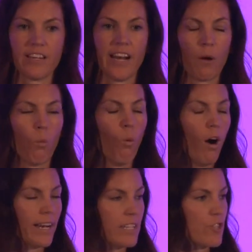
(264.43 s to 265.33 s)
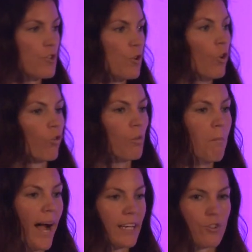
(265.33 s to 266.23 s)
and I want it to
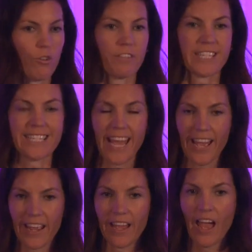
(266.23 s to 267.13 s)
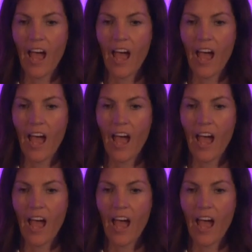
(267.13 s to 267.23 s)
remind you of today.